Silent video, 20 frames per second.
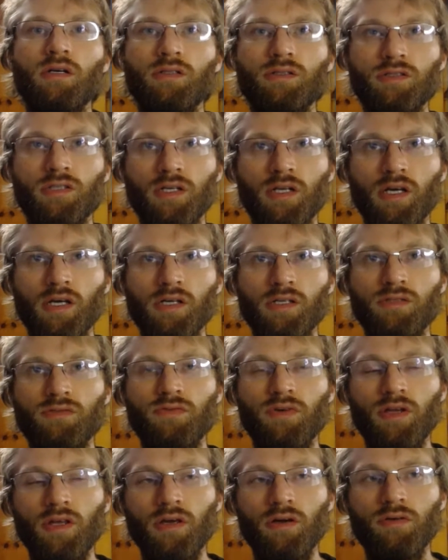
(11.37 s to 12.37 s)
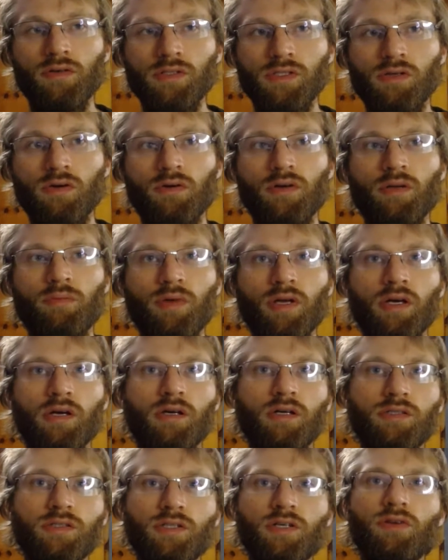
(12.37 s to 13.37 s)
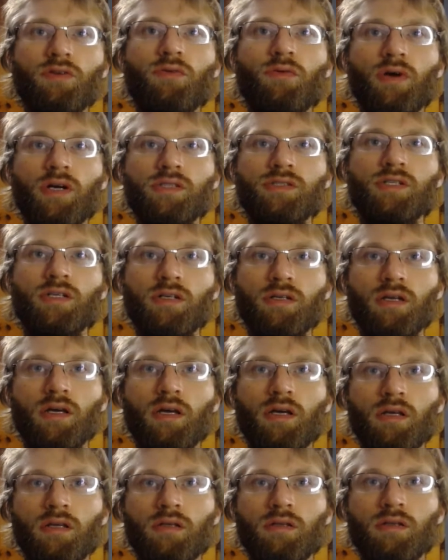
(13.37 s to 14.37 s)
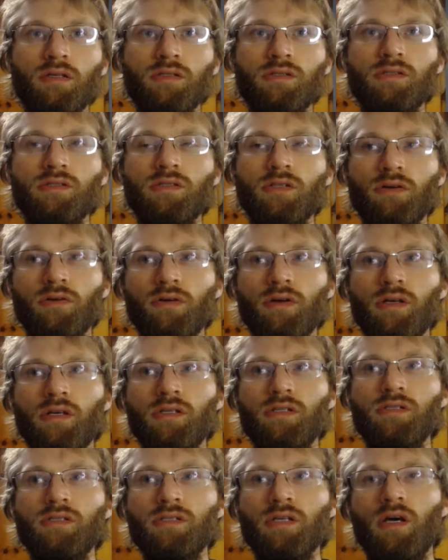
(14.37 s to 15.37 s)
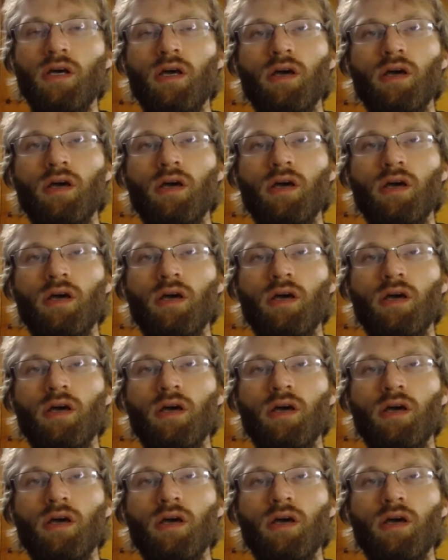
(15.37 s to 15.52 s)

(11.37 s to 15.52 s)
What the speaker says: today's video is going to be a continuation in the series